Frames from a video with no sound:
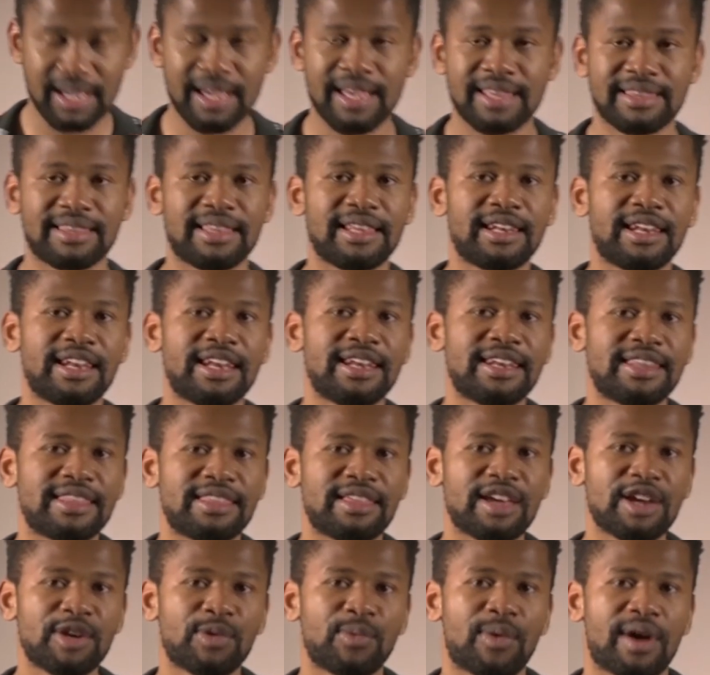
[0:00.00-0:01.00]
The
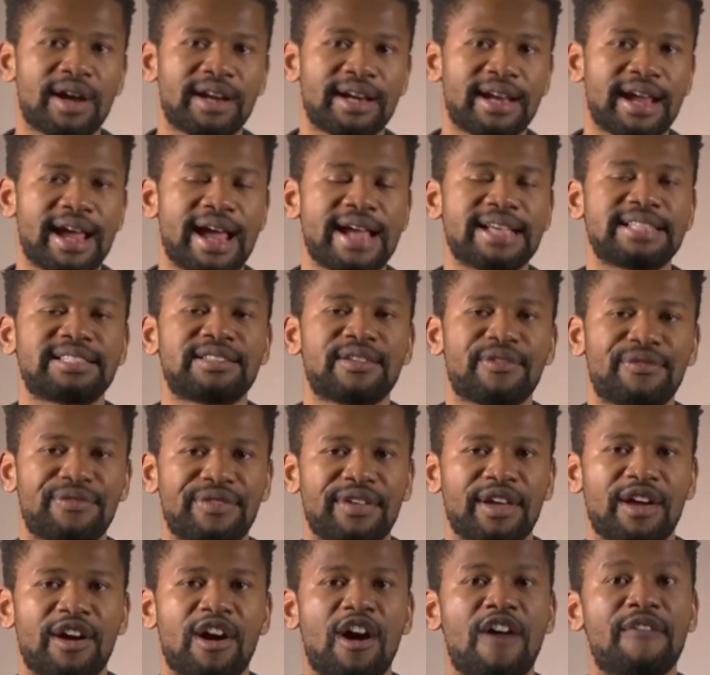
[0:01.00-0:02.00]
third one is the
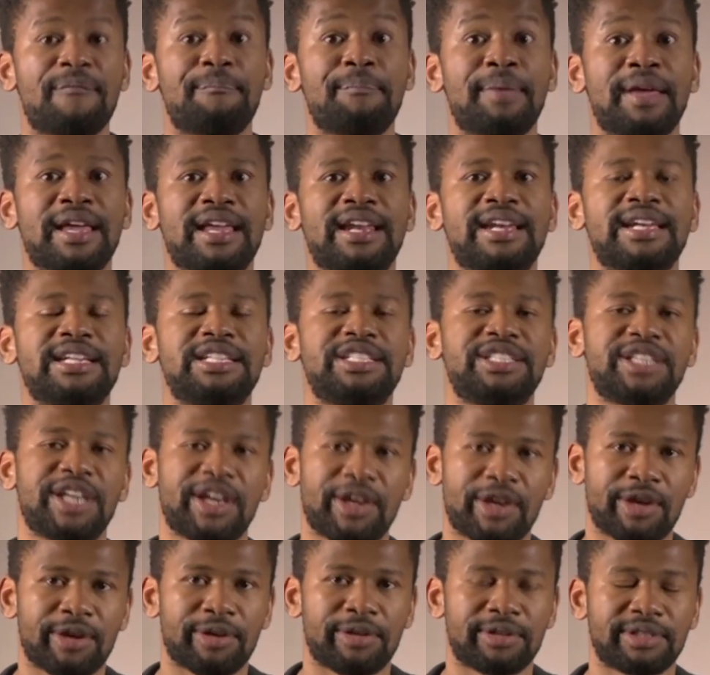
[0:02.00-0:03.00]
fear of being
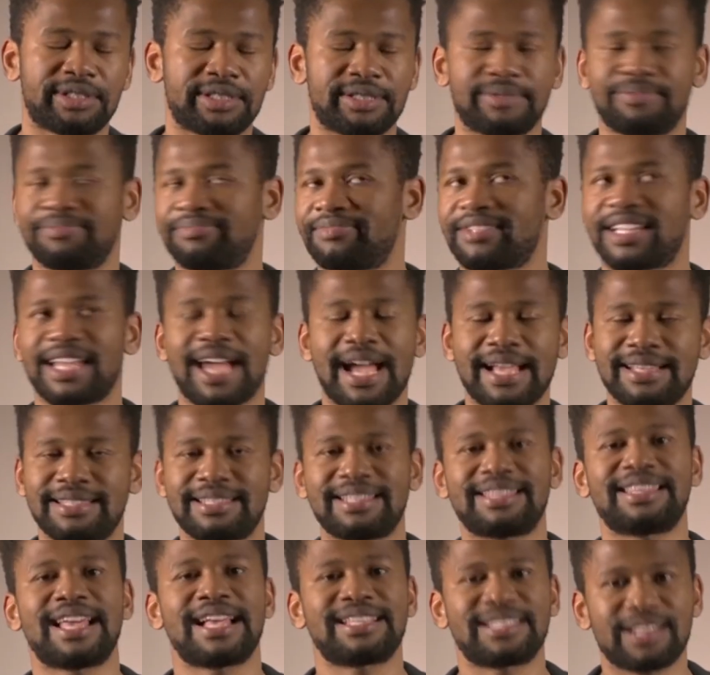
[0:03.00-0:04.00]
ridiculed. Guys,
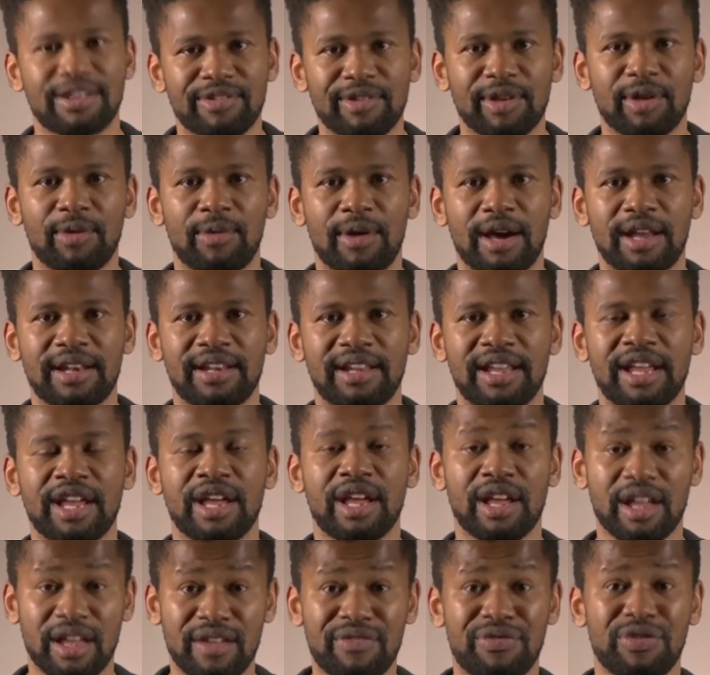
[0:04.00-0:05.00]
that's a real one.
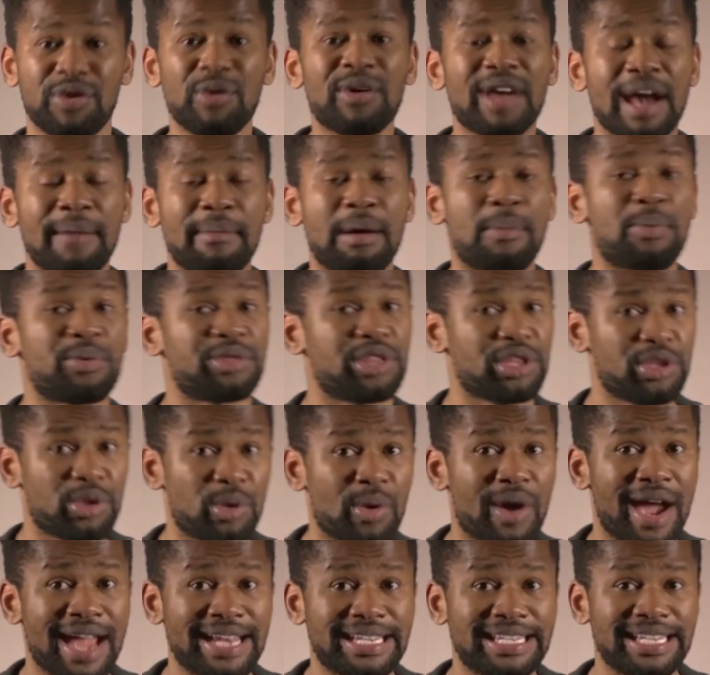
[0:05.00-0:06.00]
If you come up with a new
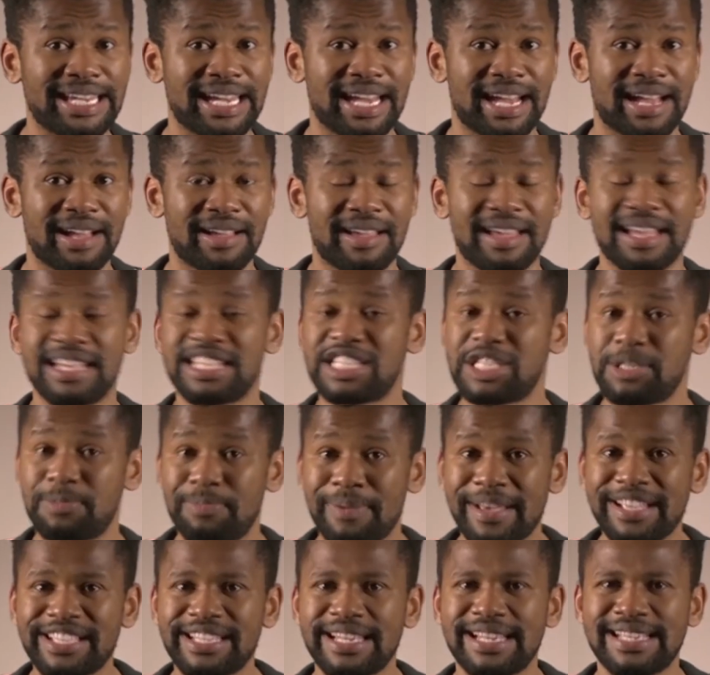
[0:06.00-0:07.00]
idea,
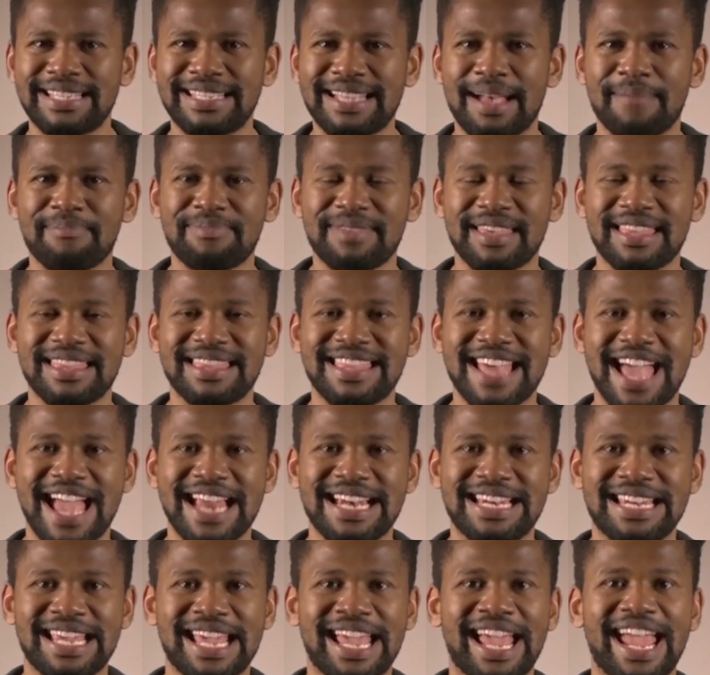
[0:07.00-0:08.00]
especially something
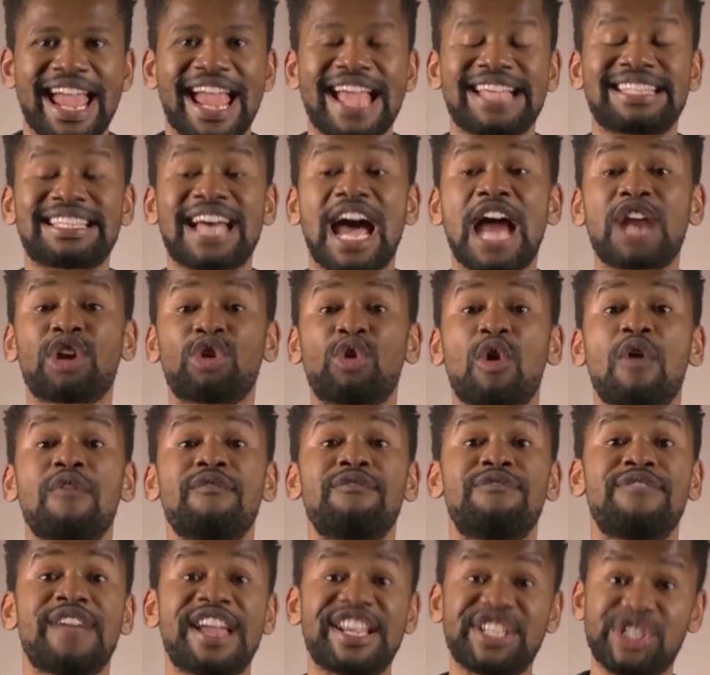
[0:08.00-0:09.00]
that is
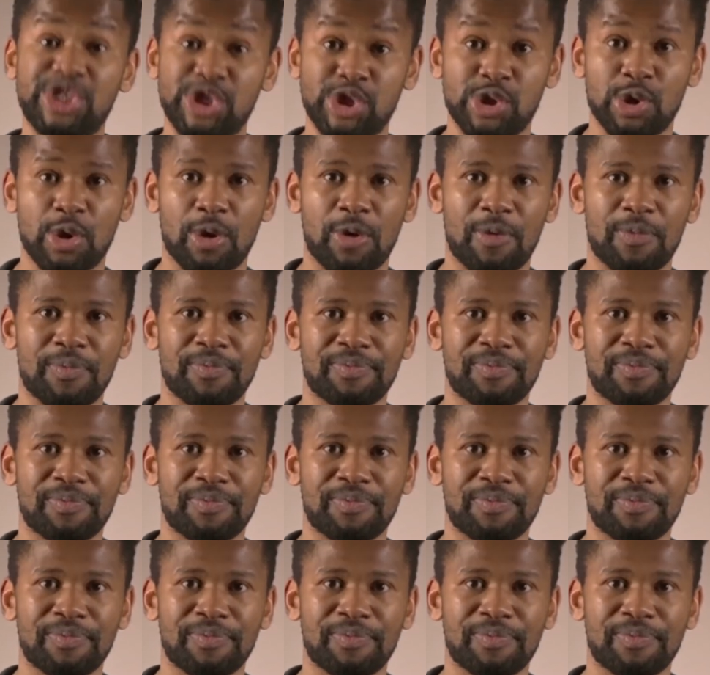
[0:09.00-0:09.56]
unconventional,